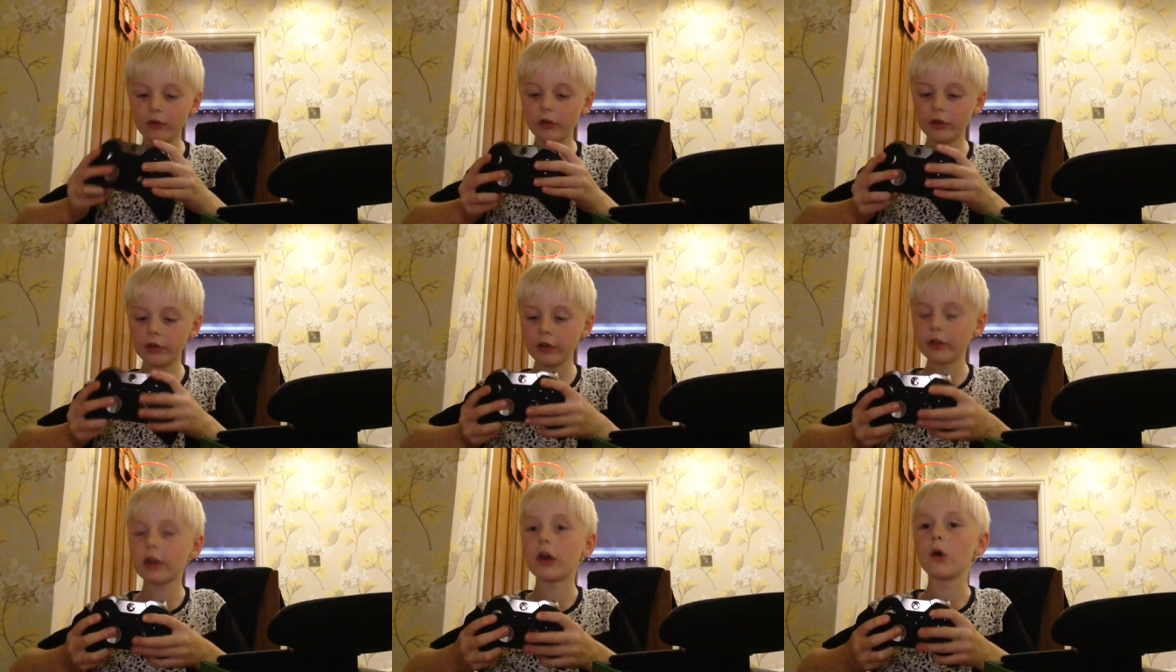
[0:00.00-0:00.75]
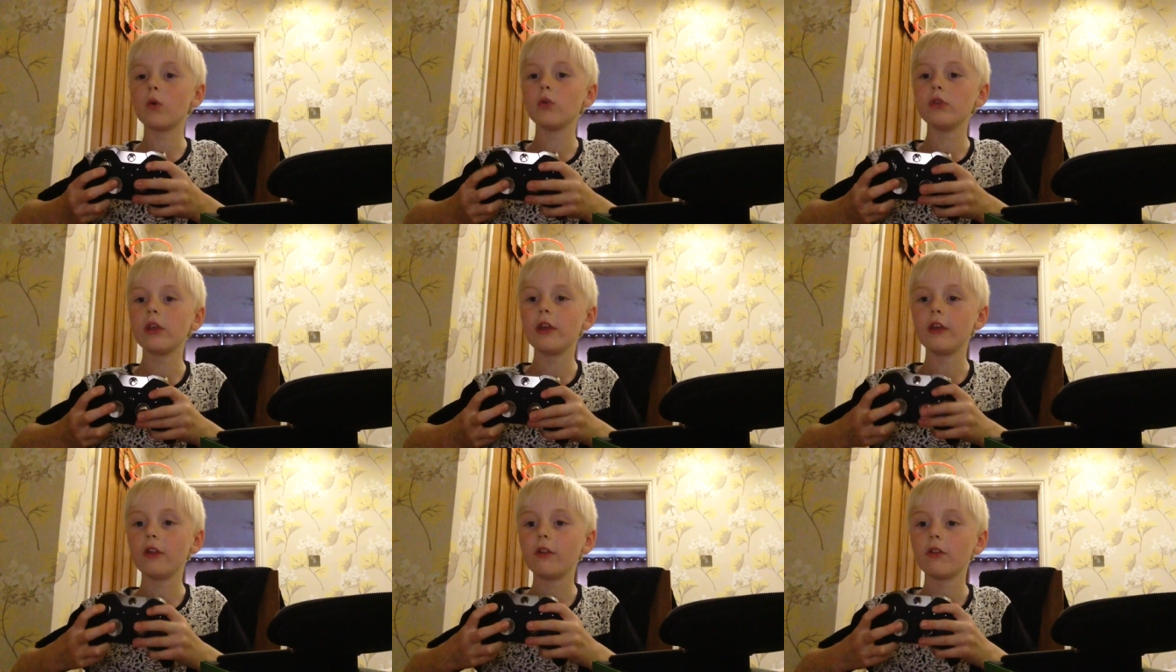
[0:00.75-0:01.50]
you can get all
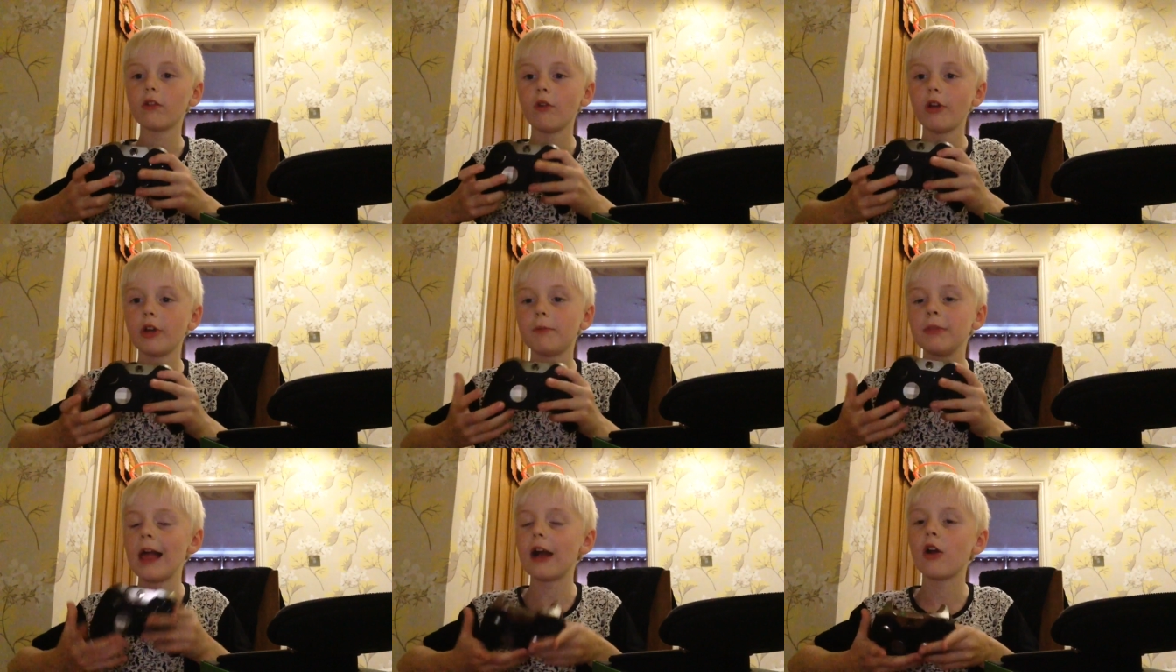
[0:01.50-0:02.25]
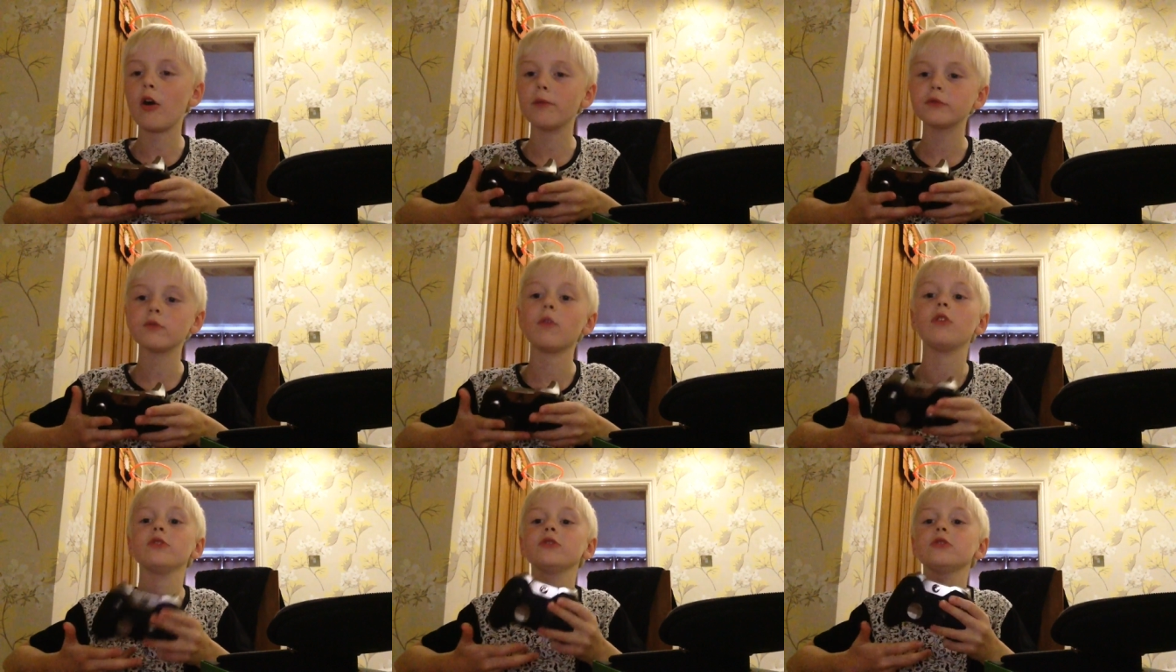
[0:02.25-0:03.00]
these like Black Ops
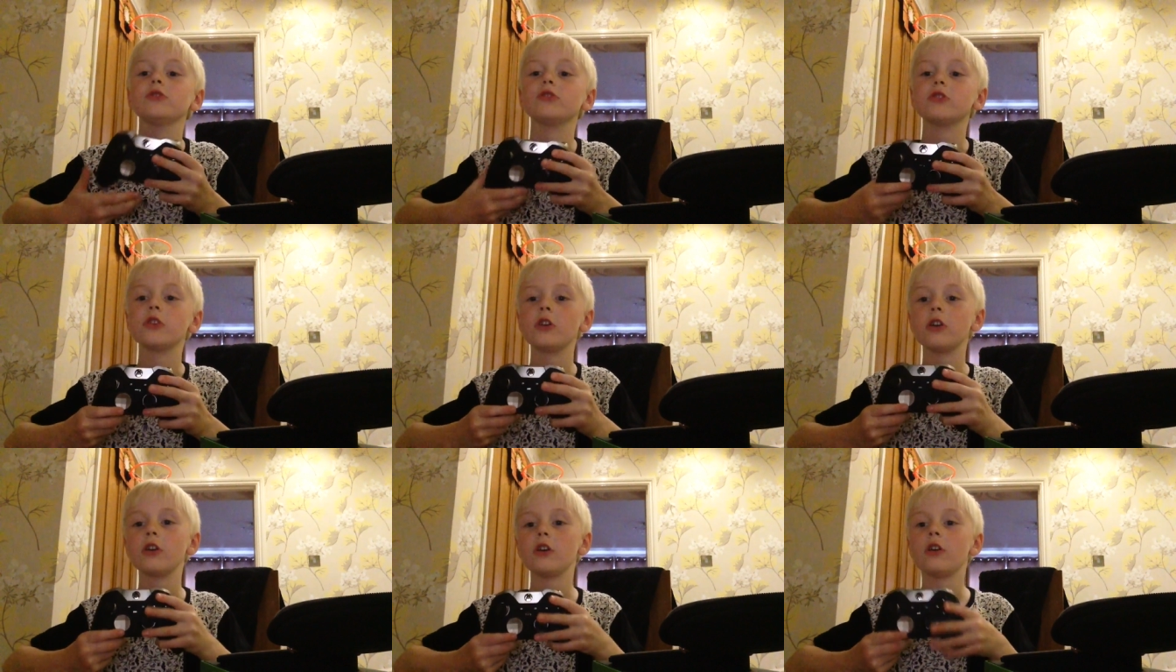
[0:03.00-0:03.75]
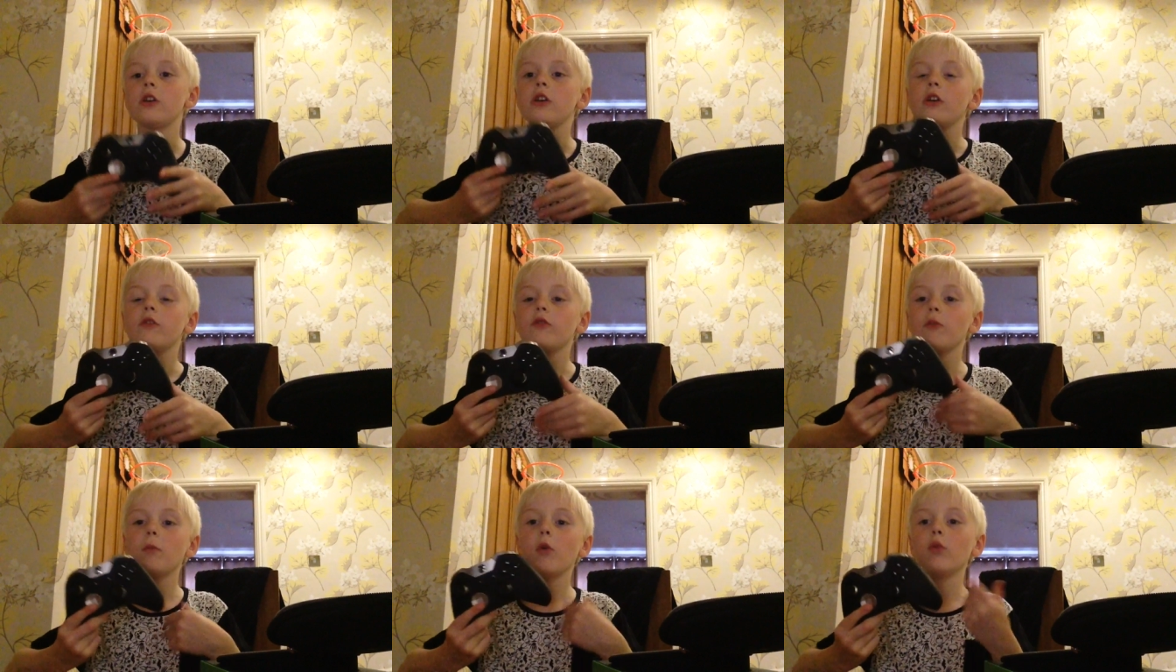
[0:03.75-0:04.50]
ones
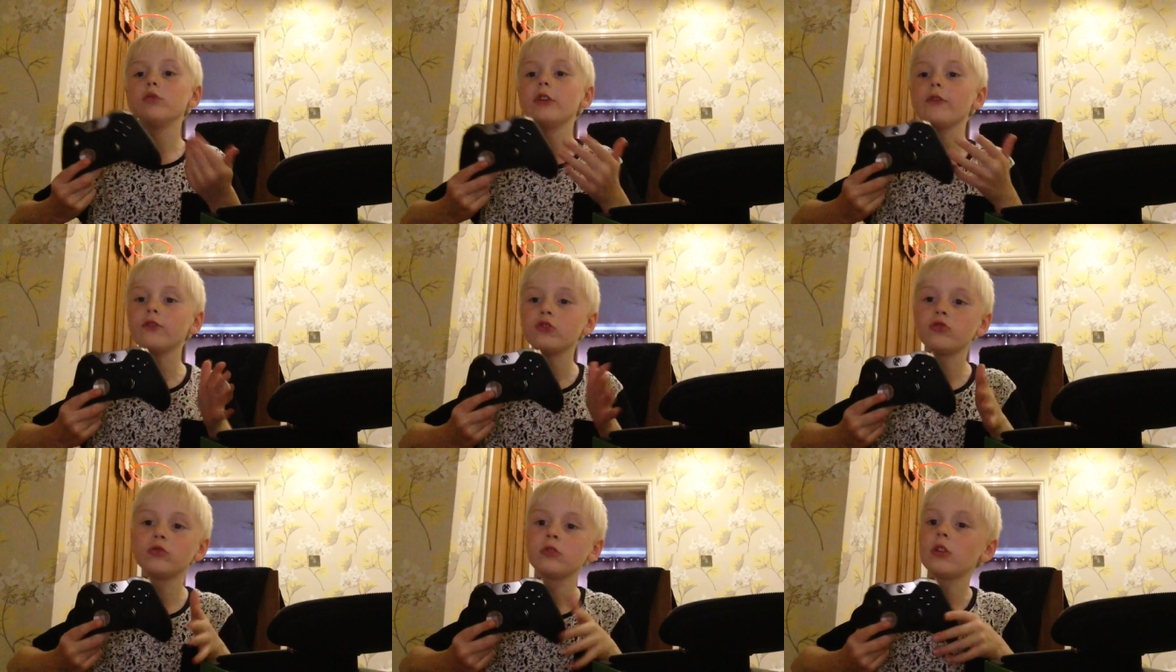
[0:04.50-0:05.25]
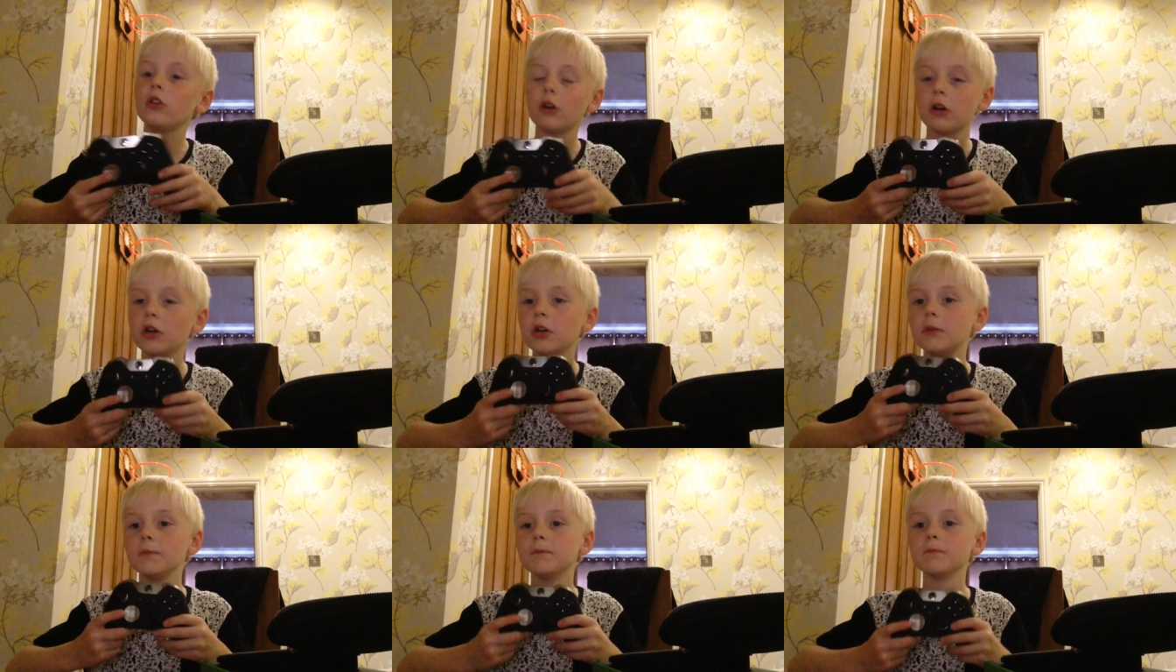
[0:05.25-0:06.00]
from all different
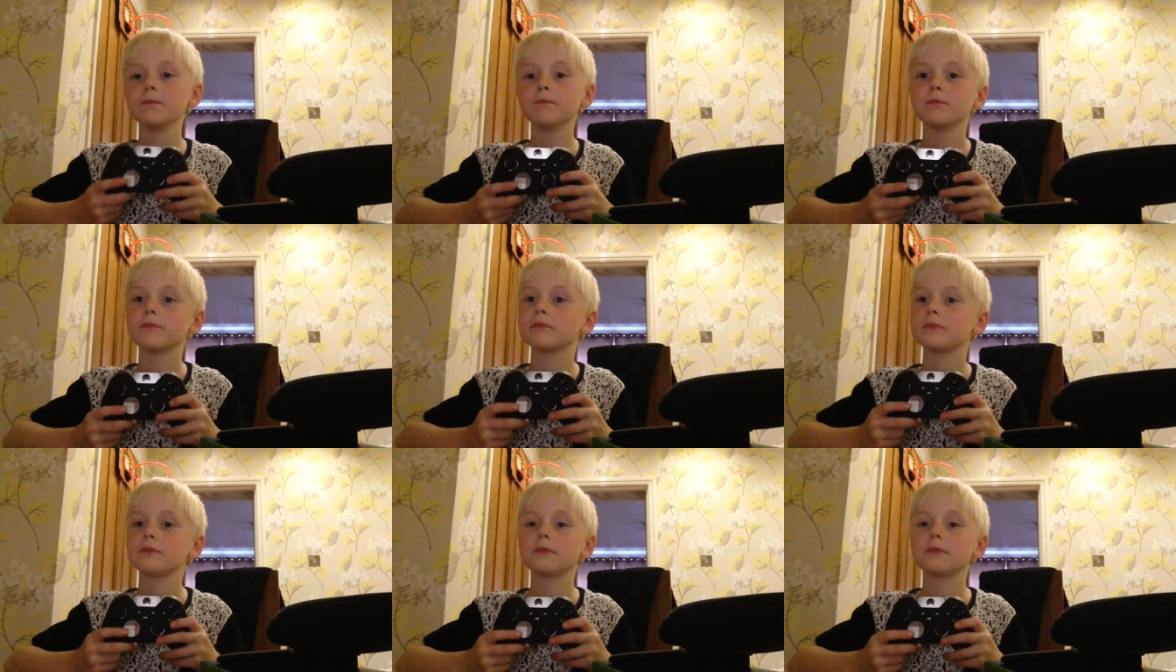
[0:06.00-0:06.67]
um,